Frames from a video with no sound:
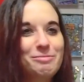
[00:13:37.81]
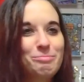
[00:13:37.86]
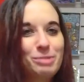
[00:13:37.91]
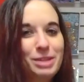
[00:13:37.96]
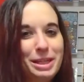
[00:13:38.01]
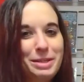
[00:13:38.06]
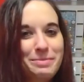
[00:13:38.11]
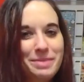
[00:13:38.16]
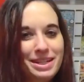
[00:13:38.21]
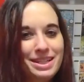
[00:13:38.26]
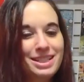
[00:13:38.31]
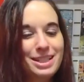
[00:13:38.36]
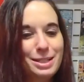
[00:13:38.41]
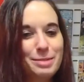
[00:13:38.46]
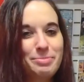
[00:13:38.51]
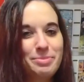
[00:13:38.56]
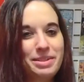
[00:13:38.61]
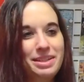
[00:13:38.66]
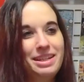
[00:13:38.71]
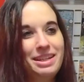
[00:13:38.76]
Playmates is
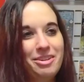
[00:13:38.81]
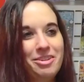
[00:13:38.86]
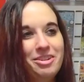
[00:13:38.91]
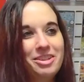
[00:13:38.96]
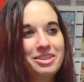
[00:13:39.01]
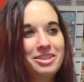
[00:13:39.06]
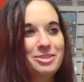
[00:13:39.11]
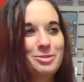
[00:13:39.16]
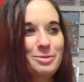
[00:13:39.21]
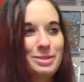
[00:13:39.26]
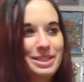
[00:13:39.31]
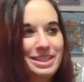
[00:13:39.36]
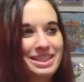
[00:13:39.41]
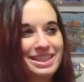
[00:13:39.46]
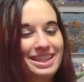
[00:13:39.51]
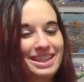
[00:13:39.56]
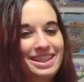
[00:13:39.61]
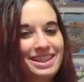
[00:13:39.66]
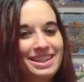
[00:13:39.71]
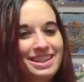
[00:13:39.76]
putting out all the toys
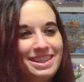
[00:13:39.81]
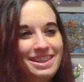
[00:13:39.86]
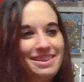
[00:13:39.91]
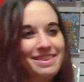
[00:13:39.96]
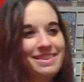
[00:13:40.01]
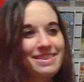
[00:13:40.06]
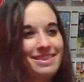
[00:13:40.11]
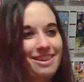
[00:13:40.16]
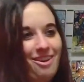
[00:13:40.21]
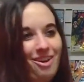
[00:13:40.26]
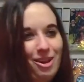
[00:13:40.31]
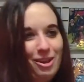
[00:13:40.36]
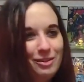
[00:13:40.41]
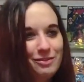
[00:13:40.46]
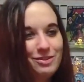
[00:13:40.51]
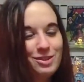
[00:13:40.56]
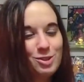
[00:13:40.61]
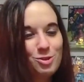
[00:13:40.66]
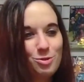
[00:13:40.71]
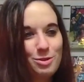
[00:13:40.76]
again, and all
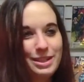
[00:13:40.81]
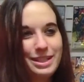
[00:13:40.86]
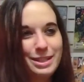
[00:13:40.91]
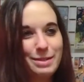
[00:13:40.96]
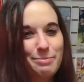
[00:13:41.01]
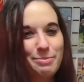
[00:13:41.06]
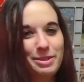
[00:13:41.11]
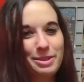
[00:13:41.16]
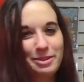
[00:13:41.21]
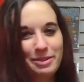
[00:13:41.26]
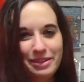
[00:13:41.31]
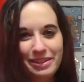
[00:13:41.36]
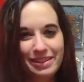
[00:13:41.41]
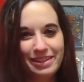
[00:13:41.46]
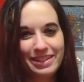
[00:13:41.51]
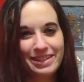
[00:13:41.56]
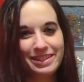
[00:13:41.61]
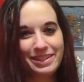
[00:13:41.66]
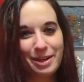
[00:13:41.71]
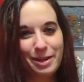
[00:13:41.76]
of the toys appeared in
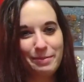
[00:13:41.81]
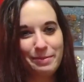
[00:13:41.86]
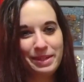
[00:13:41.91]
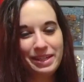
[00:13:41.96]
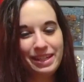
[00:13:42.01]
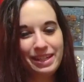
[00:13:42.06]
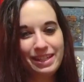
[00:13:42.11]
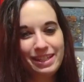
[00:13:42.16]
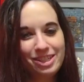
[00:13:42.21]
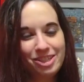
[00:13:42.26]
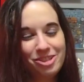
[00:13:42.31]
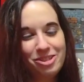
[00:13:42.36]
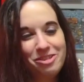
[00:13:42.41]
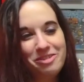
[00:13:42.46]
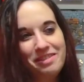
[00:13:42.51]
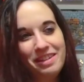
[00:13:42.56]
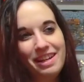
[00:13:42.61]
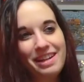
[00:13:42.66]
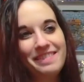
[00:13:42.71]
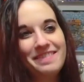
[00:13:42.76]
this comic issue,
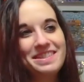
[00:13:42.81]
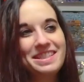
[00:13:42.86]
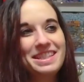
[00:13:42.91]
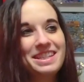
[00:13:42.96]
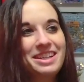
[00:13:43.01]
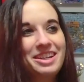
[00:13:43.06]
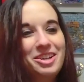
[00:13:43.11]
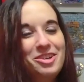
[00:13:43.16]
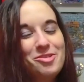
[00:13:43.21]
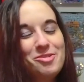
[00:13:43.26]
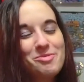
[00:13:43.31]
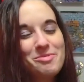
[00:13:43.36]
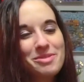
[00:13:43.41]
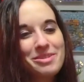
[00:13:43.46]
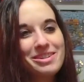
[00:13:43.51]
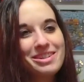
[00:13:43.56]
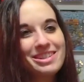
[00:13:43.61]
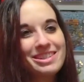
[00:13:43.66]
and I was like, oh, we're